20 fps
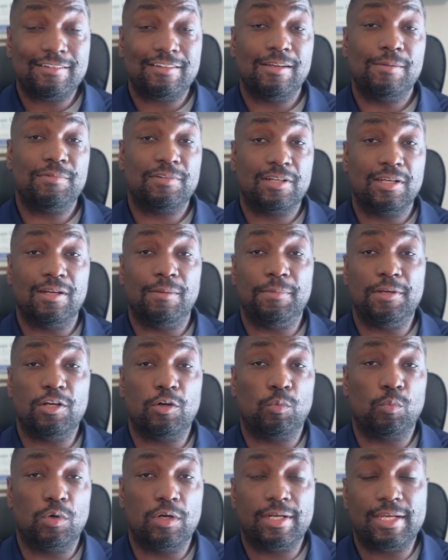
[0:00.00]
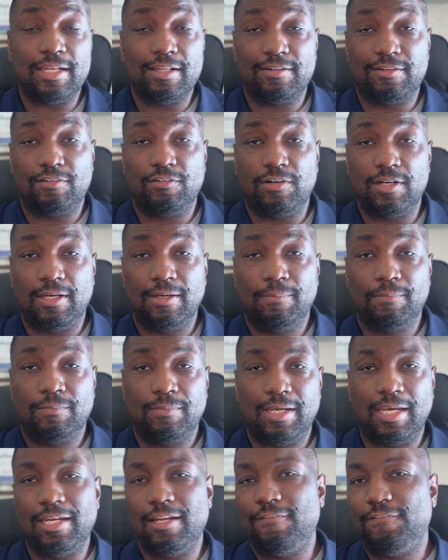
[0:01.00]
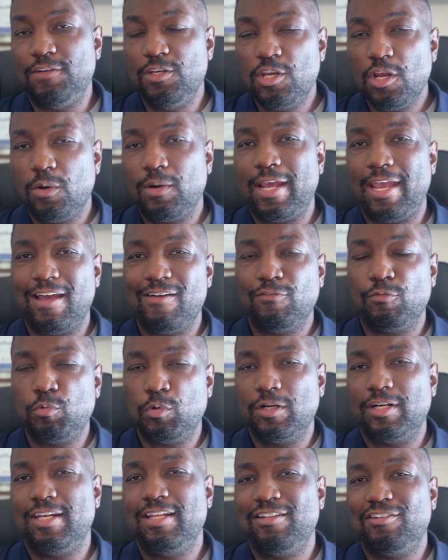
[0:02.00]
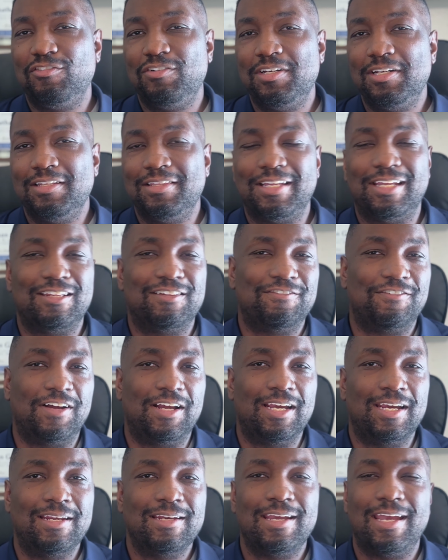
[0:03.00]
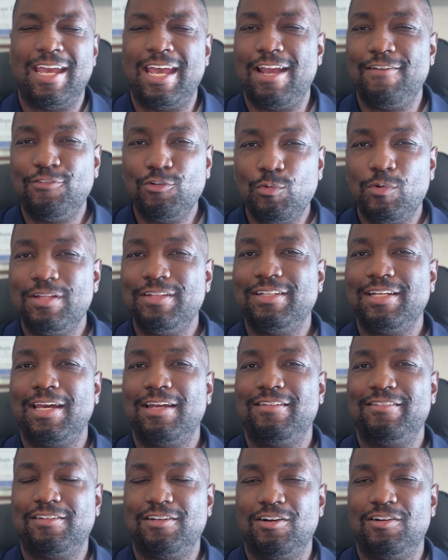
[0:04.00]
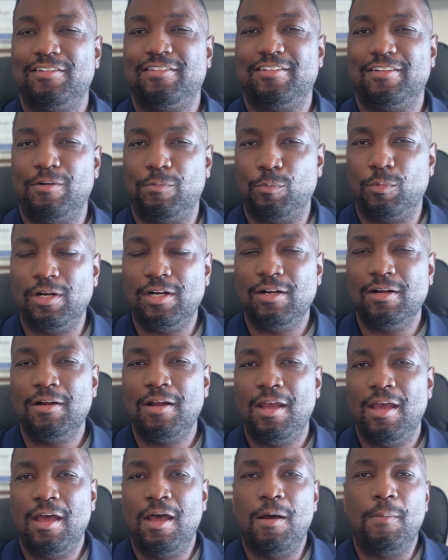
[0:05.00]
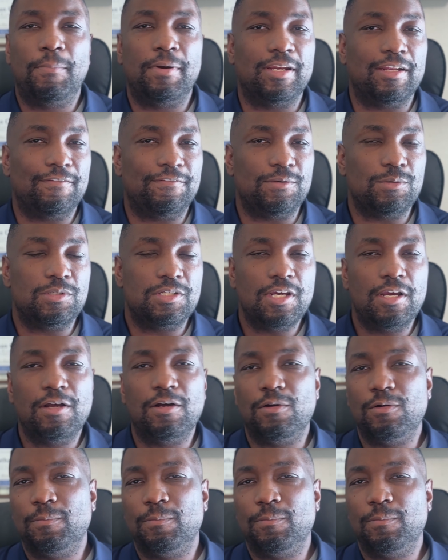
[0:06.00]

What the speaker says: up is going to be your work history. And if you don't have a work history, that's fine. Everyone's got to start somewhere. But if you don't,